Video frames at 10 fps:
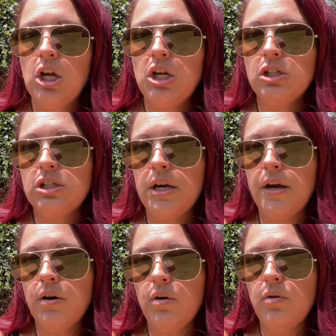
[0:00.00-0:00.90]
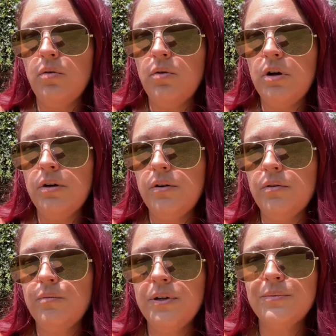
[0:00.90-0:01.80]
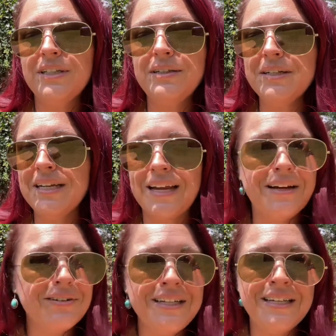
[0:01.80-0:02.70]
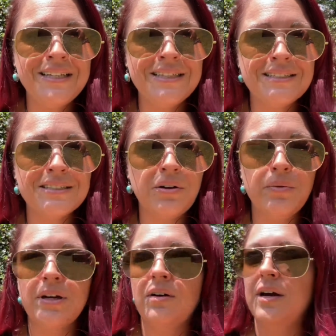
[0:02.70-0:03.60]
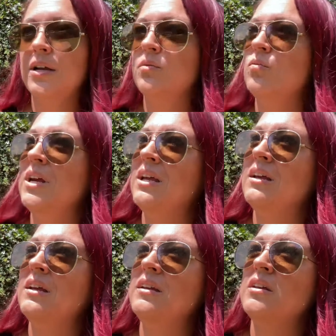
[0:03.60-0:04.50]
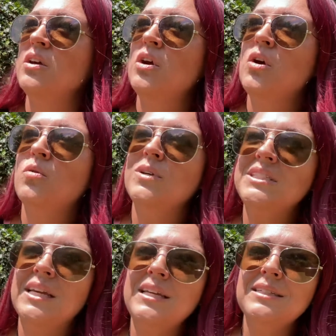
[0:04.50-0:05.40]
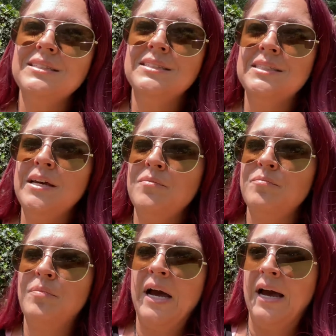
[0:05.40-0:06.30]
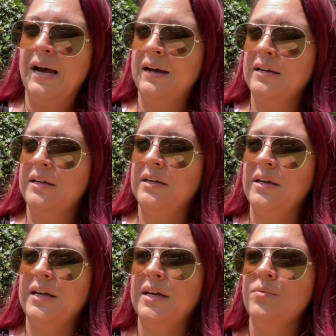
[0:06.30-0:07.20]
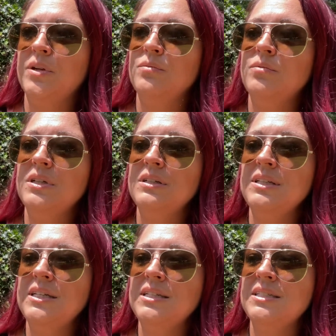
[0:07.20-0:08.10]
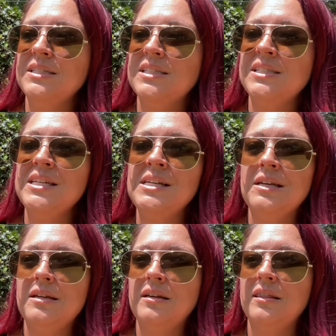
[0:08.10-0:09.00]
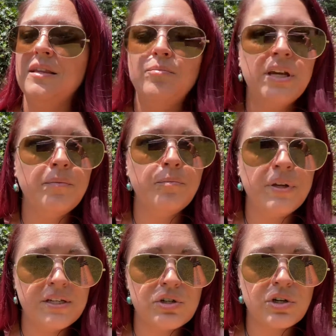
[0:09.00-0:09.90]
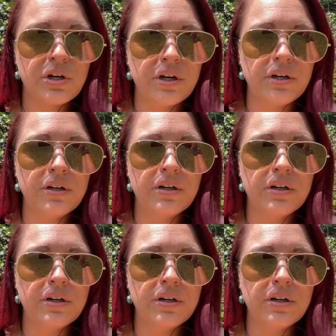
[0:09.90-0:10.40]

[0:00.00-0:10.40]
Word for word: So when we look at everything that's going on, when we take a step back and we really see the big picture,